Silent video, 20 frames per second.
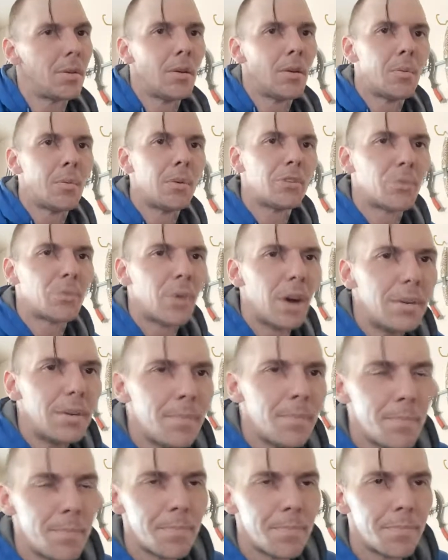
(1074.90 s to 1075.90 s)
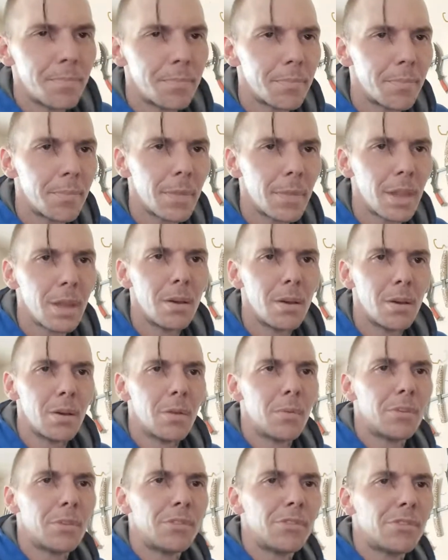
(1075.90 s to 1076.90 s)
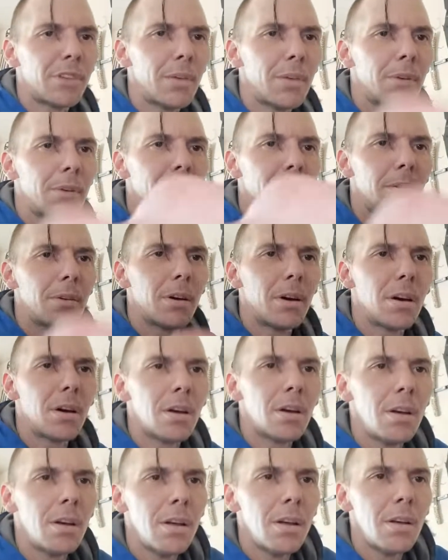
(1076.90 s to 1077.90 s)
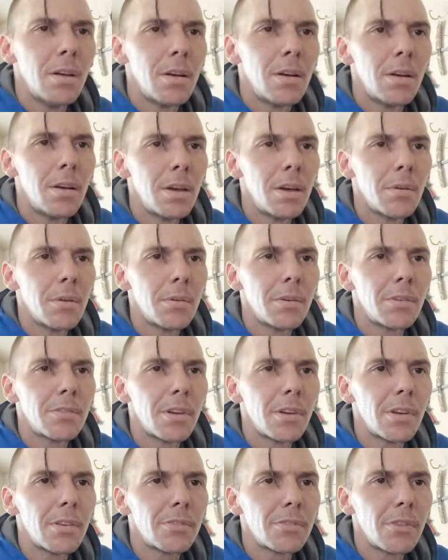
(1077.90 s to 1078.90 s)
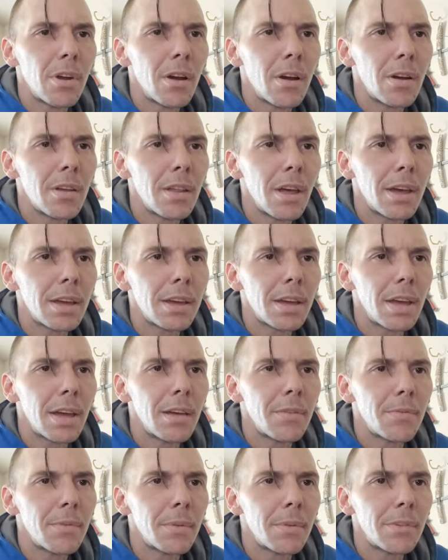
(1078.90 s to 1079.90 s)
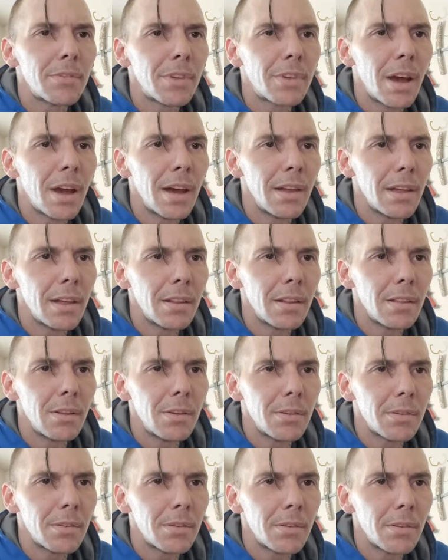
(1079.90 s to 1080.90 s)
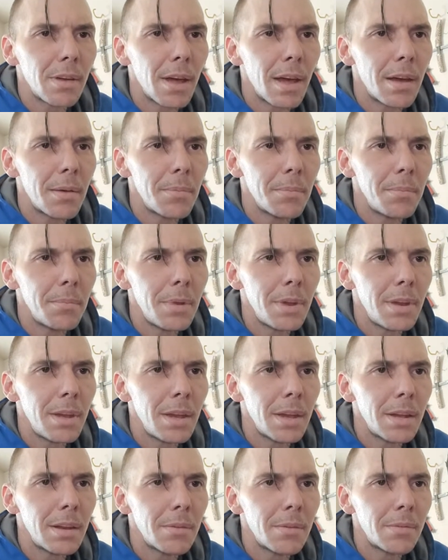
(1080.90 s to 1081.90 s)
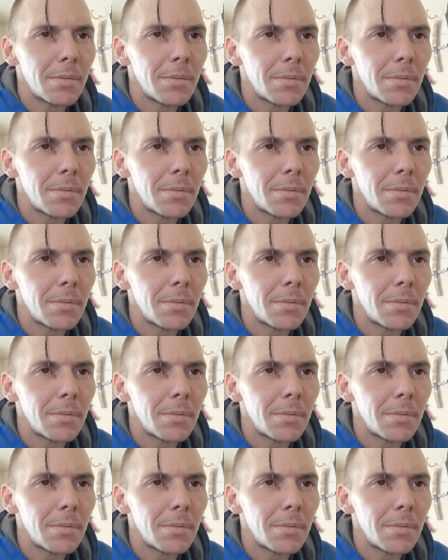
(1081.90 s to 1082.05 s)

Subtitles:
which one? What'd you say, Renee? It was a star that came from the sky that looked at me, and